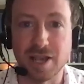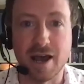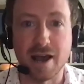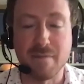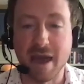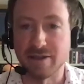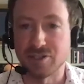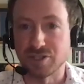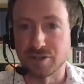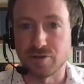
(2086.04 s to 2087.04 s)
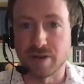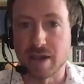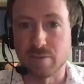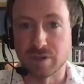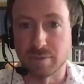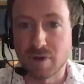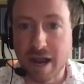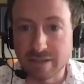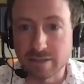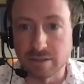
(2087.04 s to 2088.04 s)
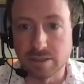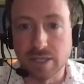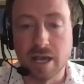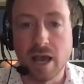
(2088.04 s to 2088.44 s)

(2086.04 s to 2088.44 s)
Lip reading: I managed to create with the practicals,